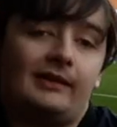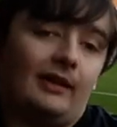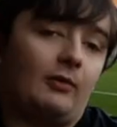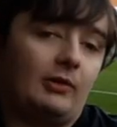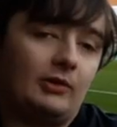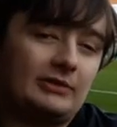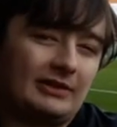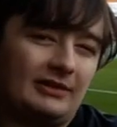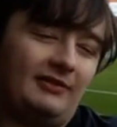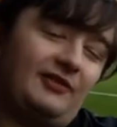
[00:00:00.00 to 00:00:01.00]
So
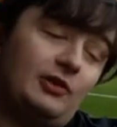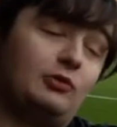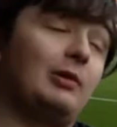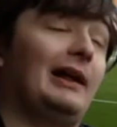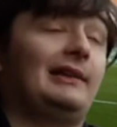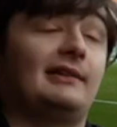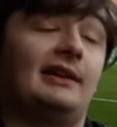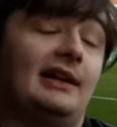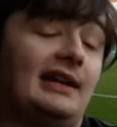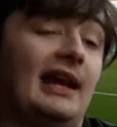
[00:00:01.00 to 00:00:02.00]
another few questions
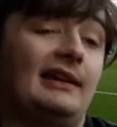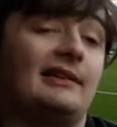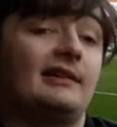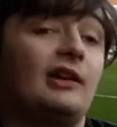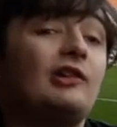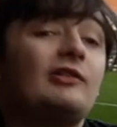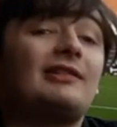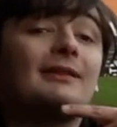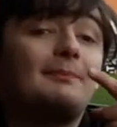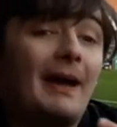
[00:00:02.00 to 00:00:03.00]
I get asked is who's
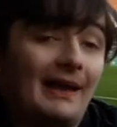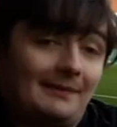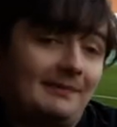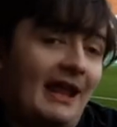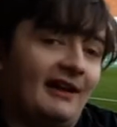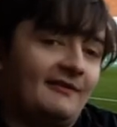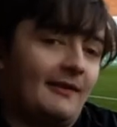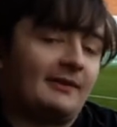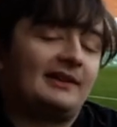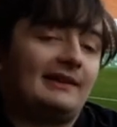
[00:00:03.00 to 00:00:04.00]
the best player I've
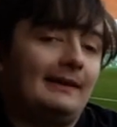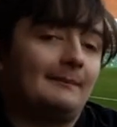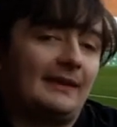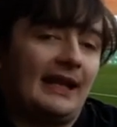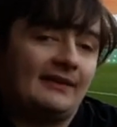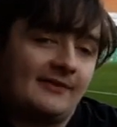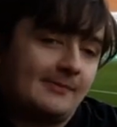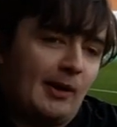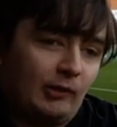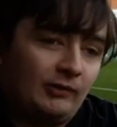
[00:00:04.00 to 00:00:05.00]
ever seen play
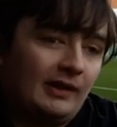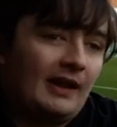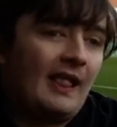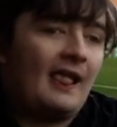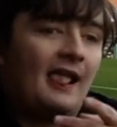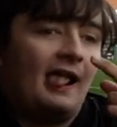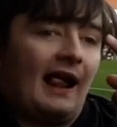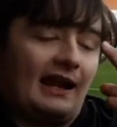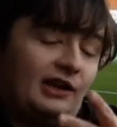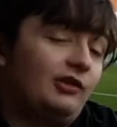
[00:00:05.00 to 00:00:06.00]
for Bohs
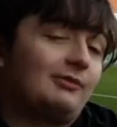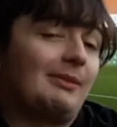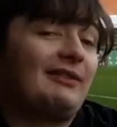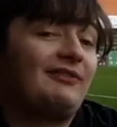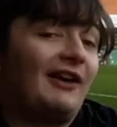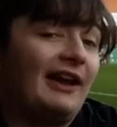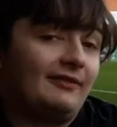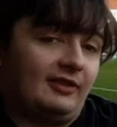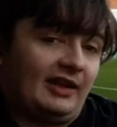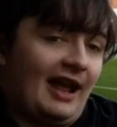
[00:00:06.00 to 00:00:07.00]
and who's my
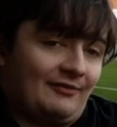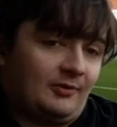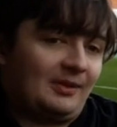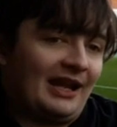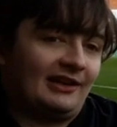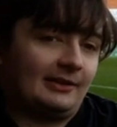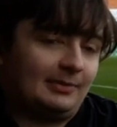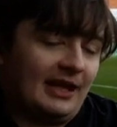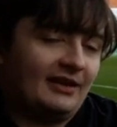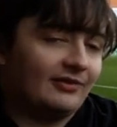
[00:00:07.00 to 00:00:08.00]
favourite ever player to
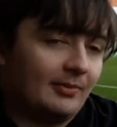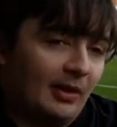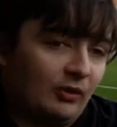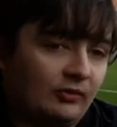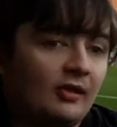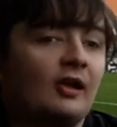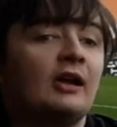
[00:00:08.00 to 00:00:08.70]
play for Bohs.